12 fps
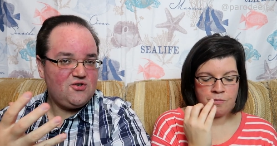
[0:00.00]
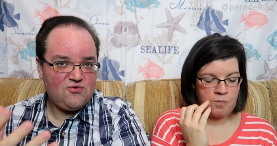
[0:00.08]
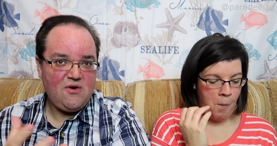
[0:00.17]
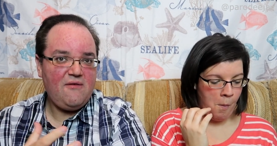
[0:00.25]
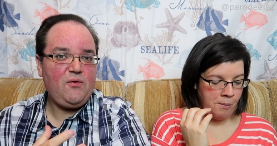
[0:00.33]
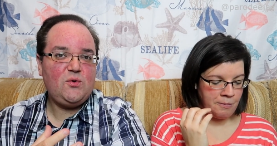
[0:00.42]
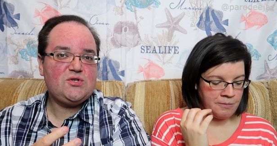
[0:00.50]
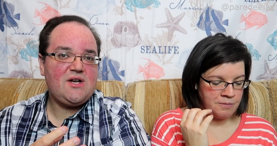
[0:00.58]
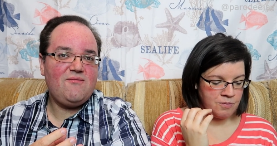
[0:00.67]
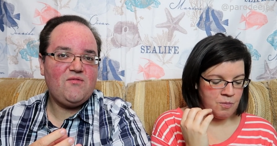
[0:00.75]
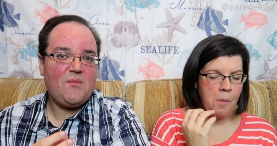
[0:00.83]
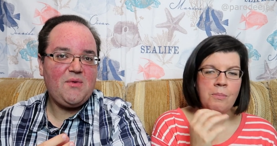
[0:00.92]
Speaker 1: Truffles
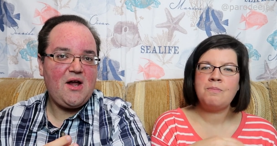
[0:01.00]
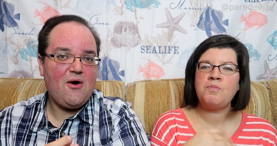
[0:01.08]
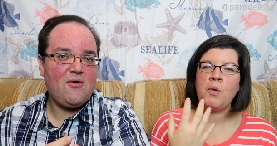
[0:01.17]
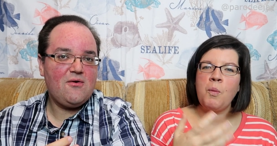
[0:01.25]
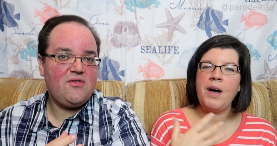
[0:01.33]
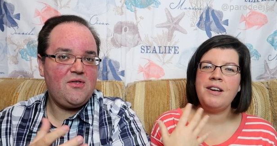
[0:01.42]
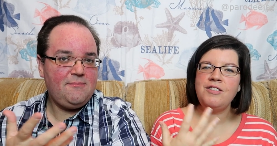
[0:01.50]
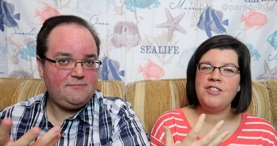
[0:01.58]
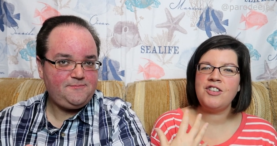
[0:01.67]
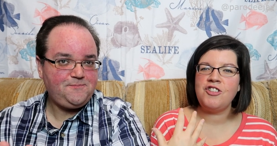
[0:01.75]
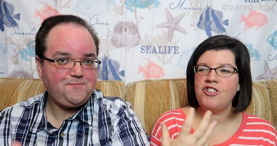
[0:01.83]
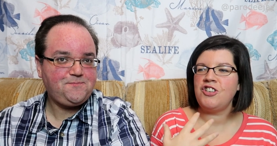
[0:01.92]
come from the earth.
Speaker 2: Why is
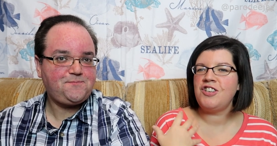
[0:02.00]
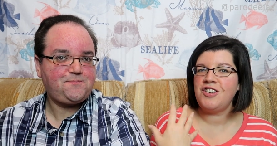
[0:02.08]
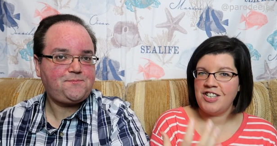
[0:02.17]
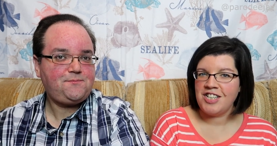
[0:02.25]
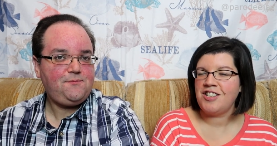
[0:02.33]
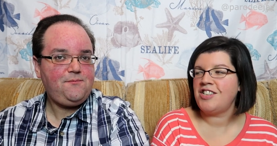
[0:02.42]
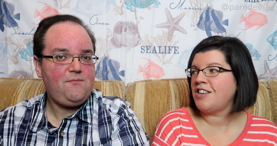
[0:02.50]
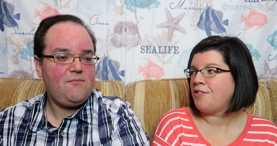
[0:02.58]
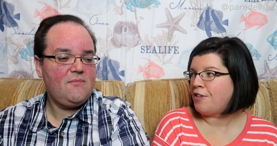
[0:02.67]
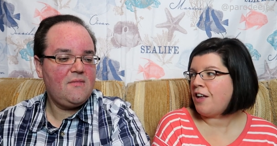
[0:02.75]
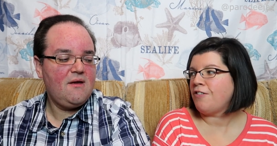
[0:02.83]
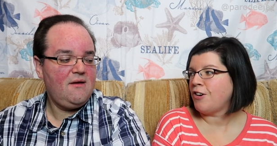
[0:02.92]
it such an
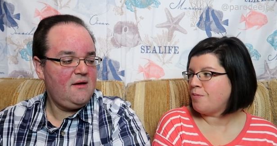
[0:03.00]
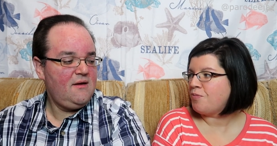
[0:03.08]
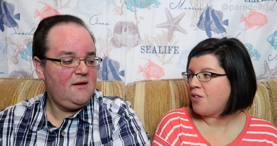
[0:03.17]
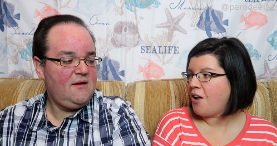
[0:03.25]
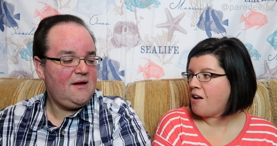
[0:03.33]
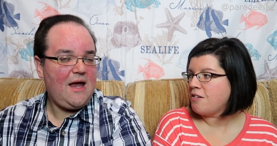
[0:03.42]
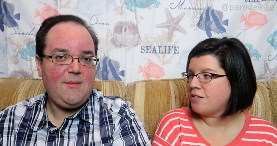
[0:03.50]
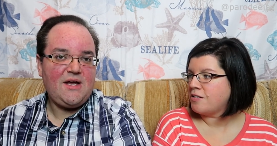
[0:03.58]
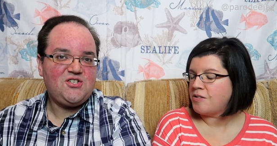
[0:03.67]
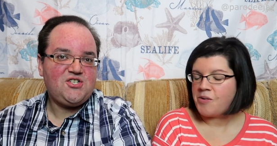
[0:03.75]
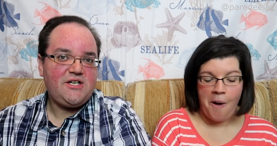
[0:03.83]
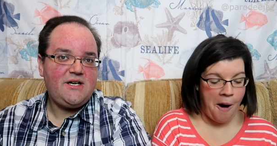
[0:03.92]
addicting flavor?
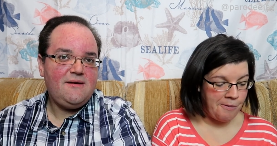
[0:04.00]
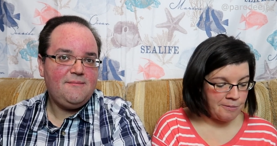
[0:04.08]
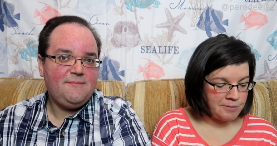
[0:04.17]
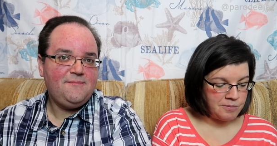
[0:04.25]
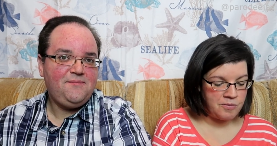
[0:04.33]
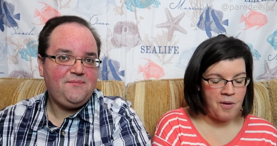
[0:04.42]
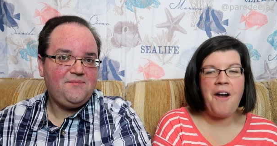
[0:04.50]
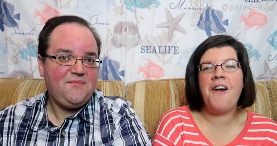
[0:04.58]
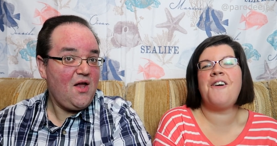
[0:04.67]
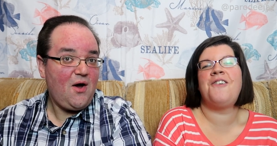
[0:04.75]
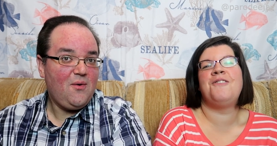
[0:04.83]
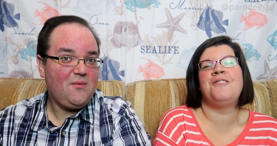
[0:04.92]
Speaker 1: MSG.
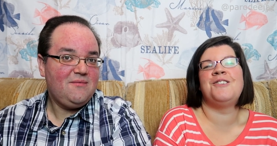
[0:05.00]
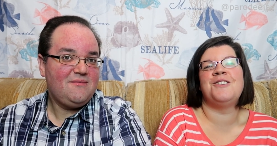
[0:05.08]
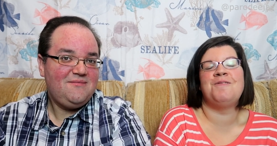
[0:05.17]
No,